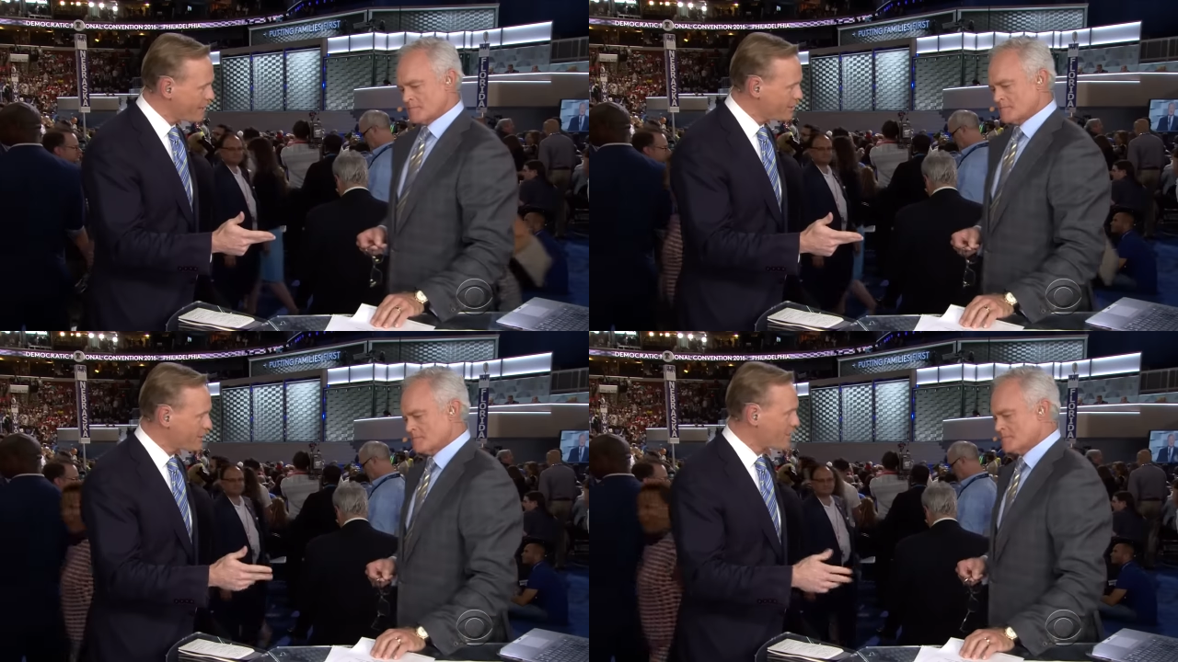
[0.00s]

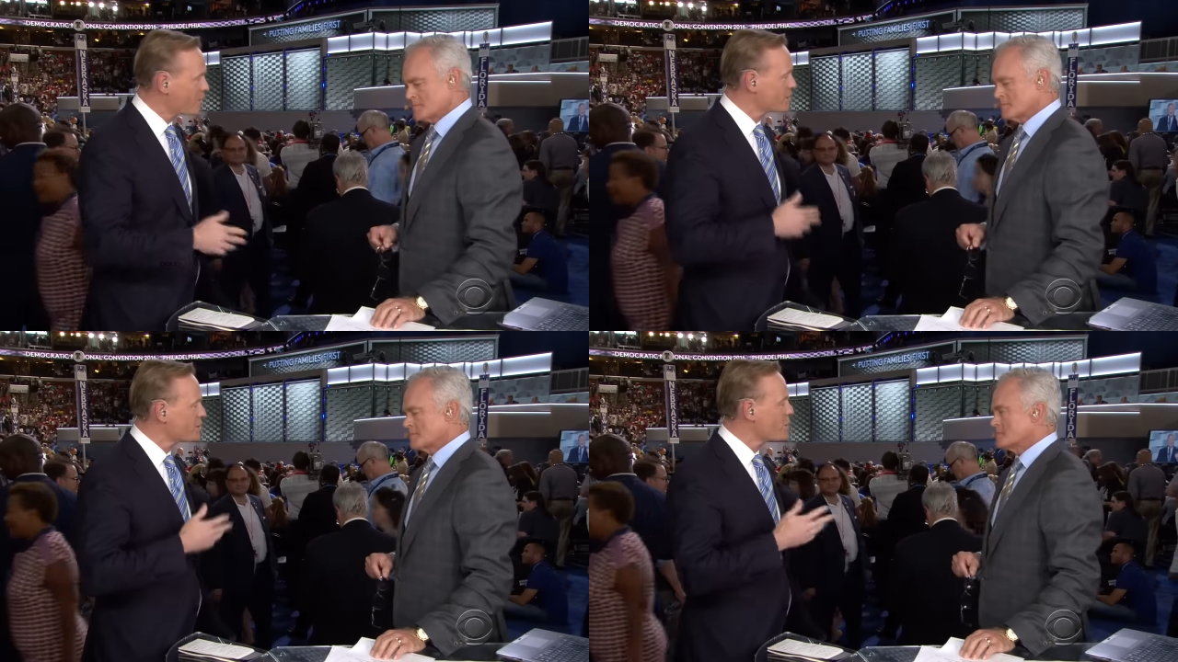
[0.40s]
Speaker 1: record, they
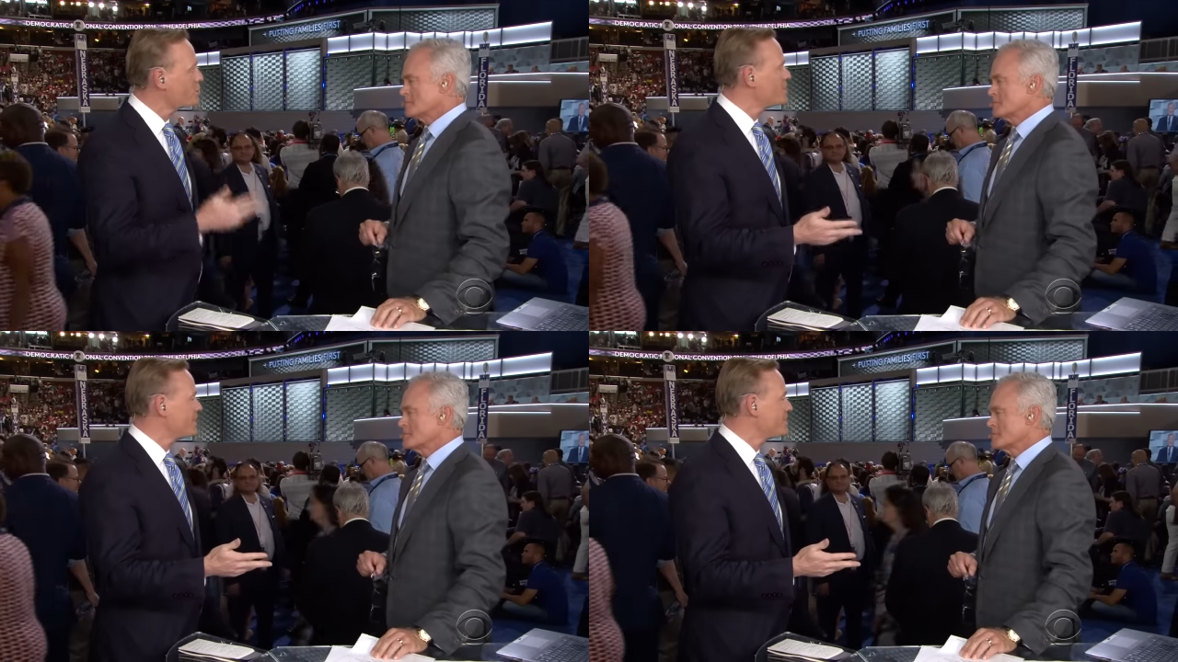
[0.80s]
want to
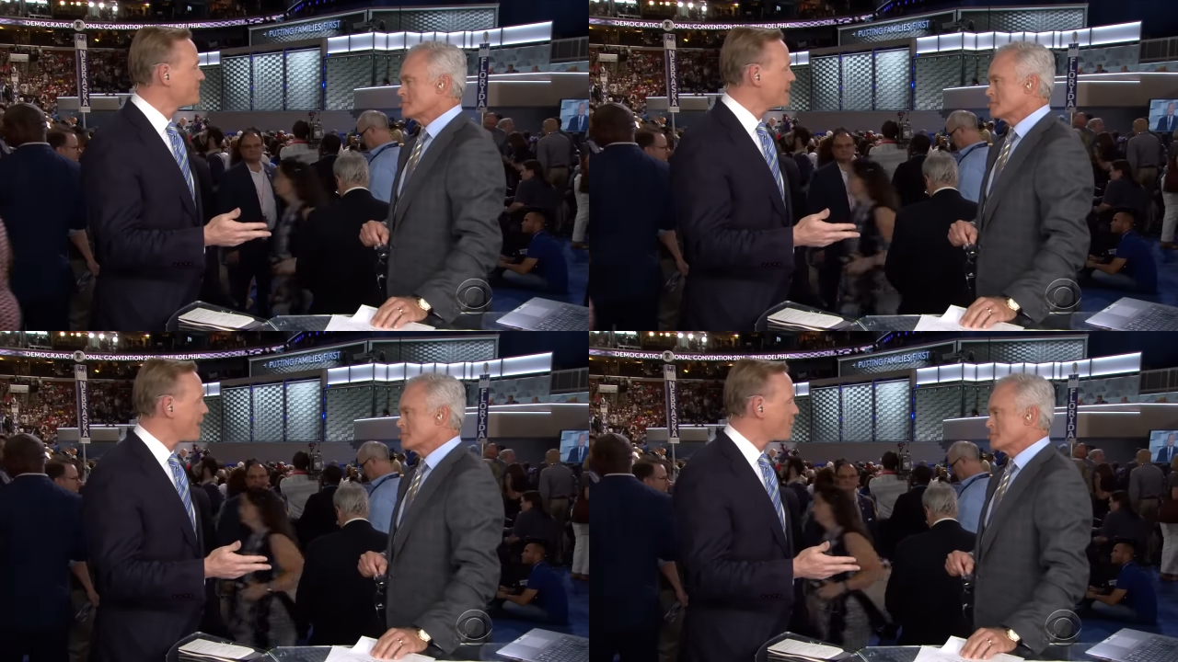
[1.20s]
sow seeds
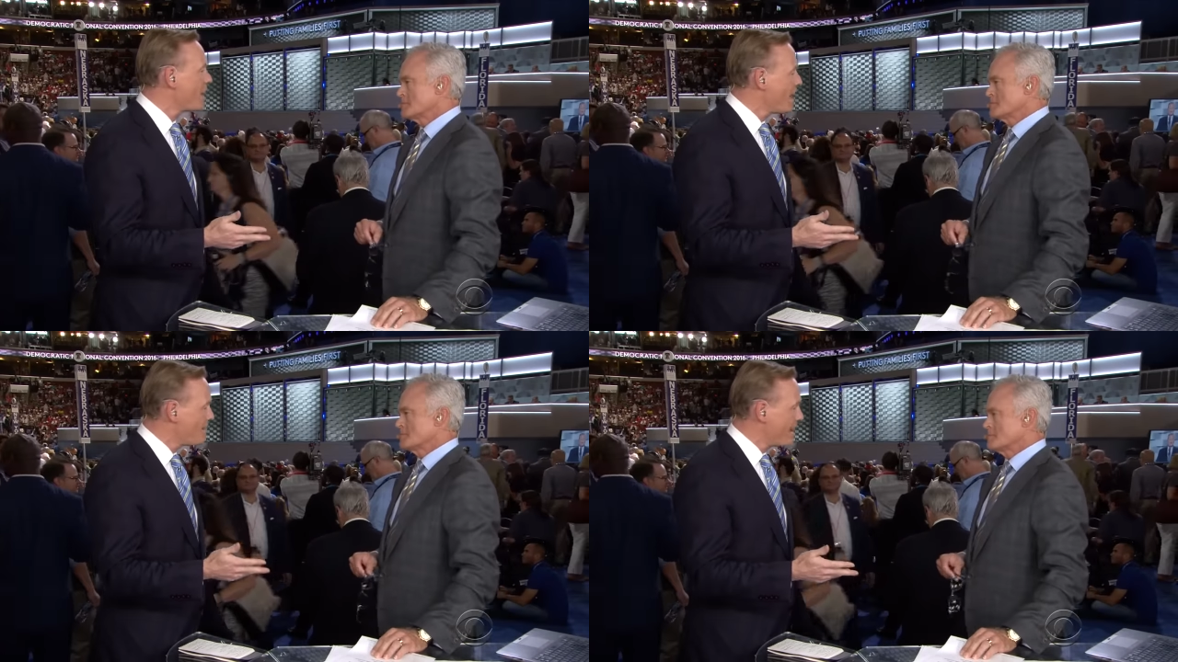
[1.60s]
of doubt
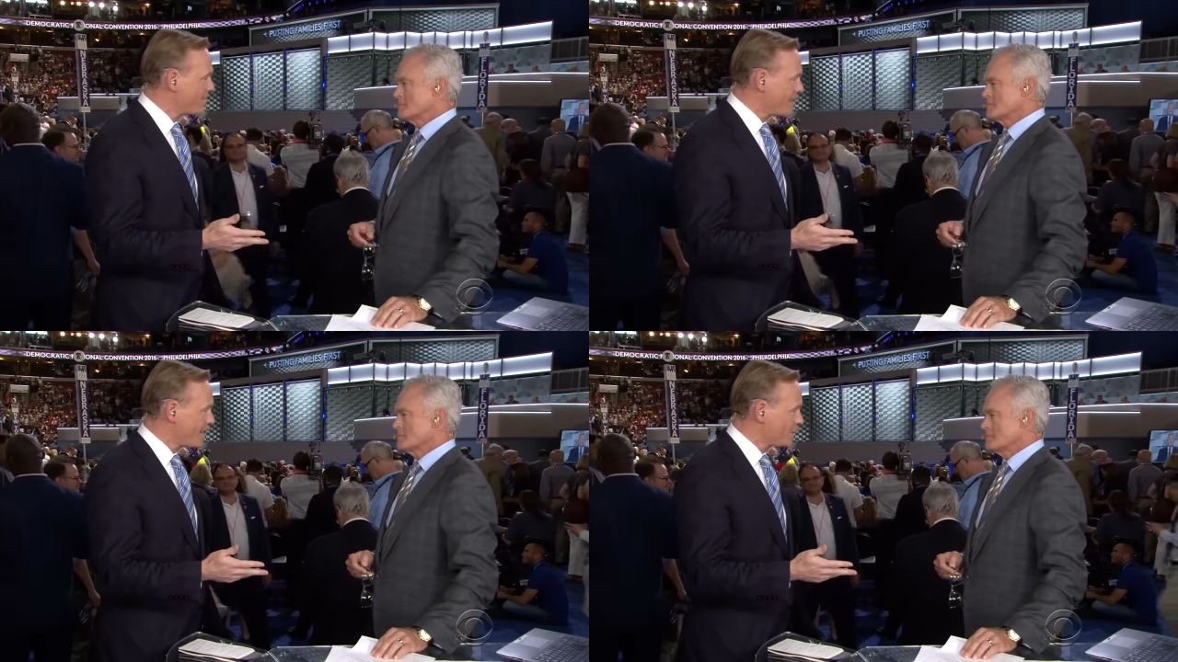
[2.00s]

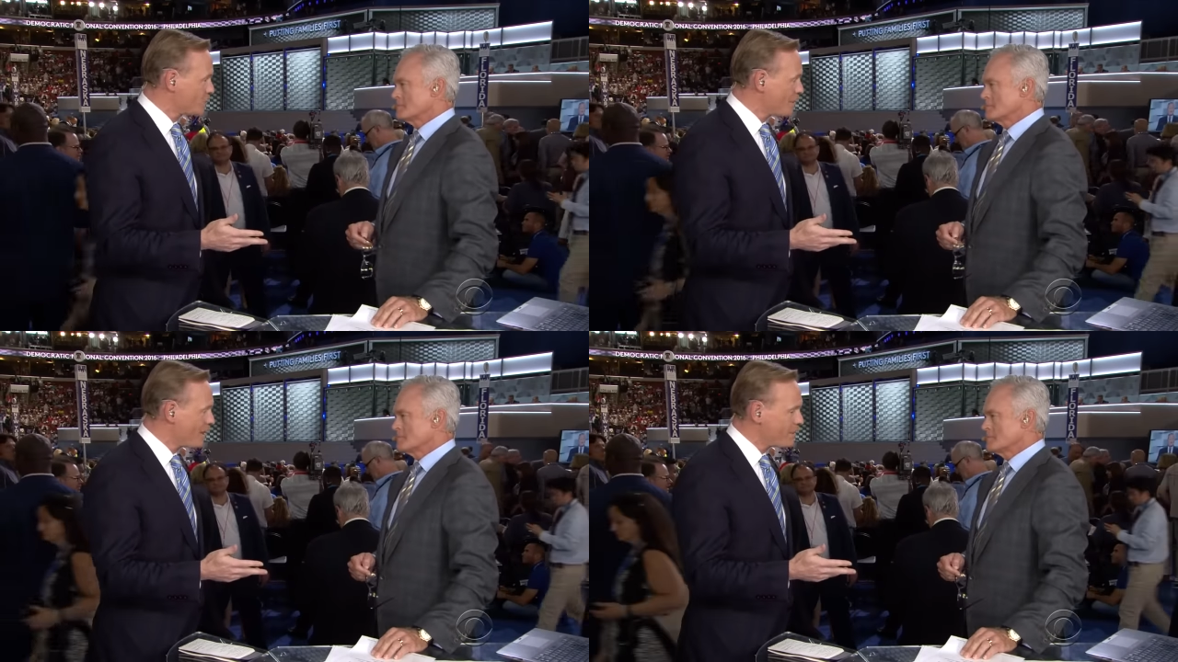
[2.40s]
about Donald
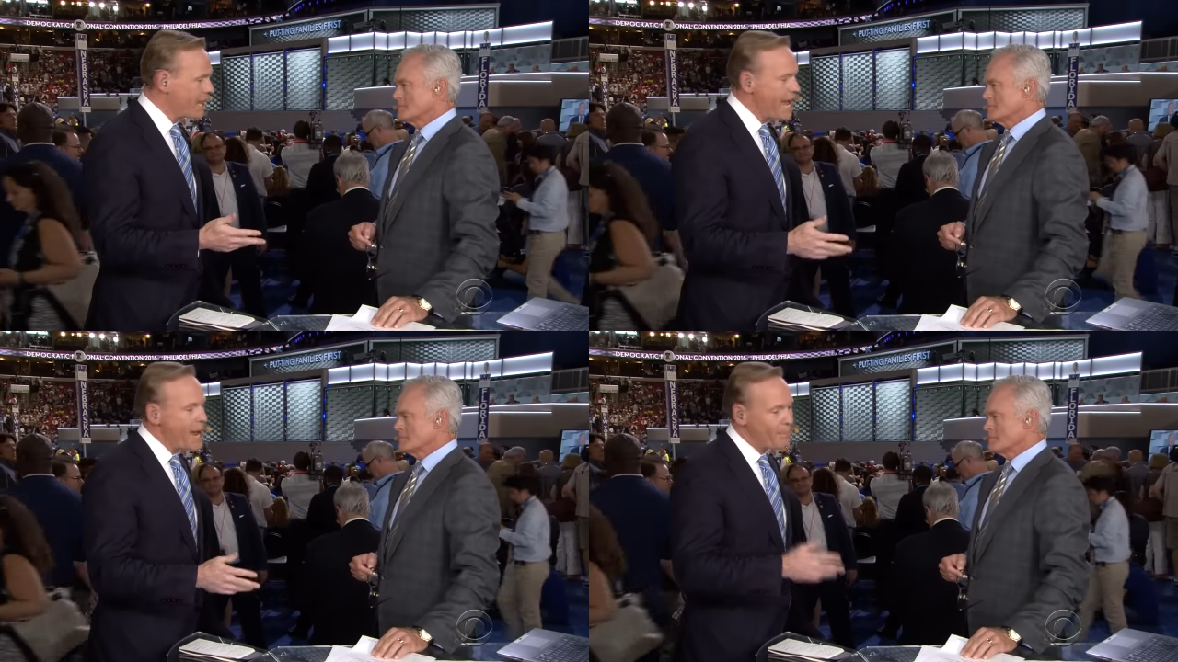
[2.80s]
Trump.
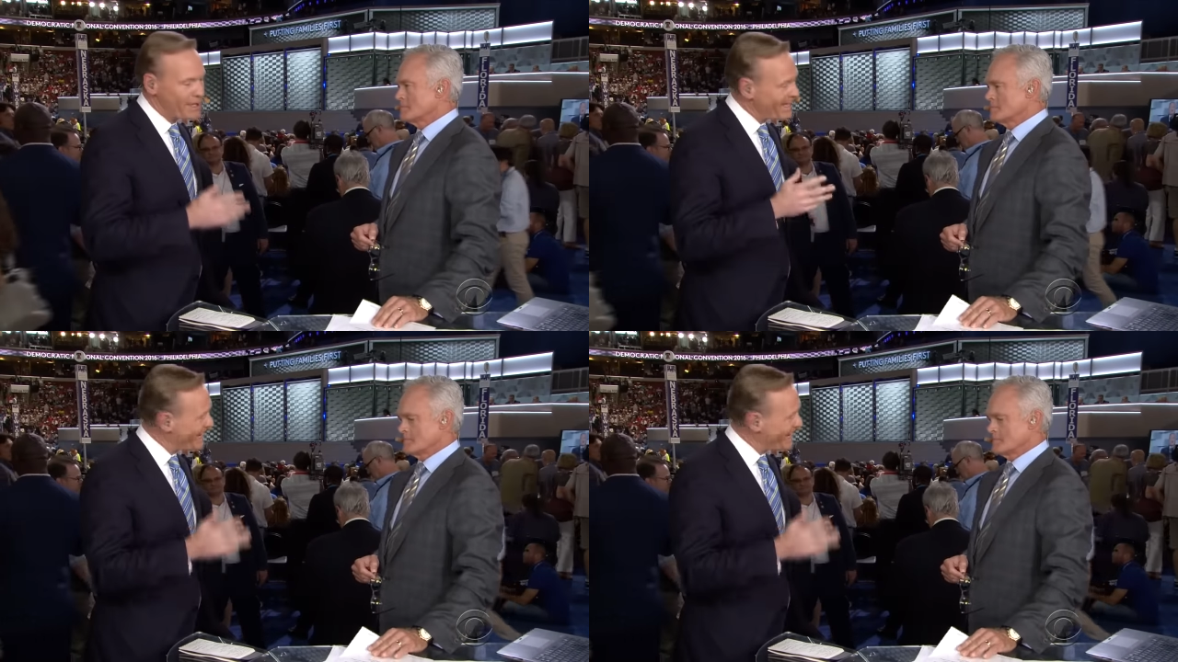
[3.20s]
But